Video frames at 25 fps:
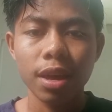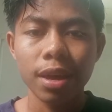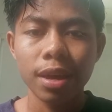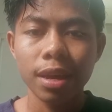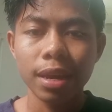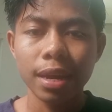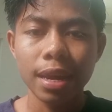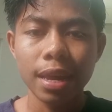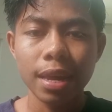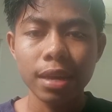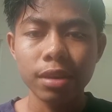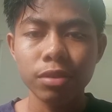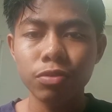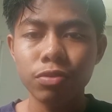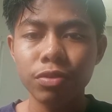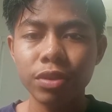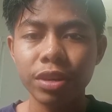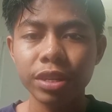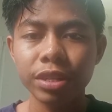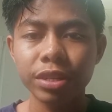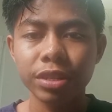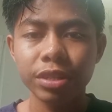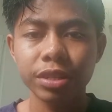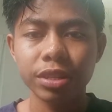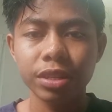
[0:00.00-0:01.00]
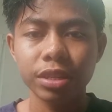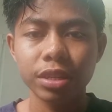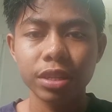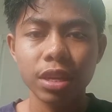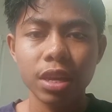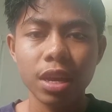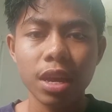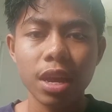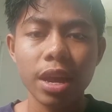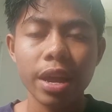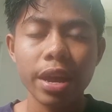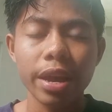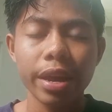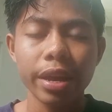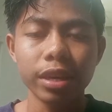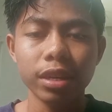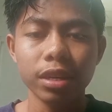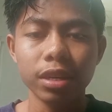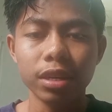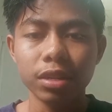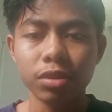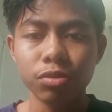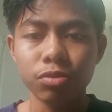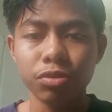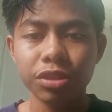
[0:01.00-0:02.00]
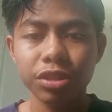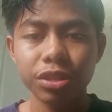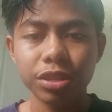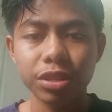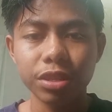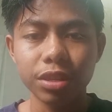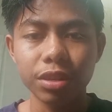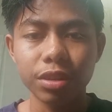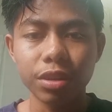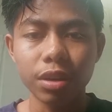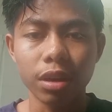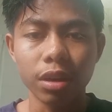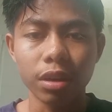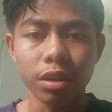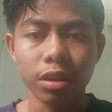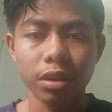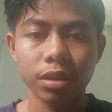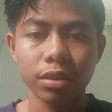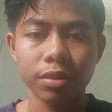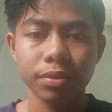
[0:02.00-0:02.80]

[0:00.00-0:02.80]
language, and linguistics are.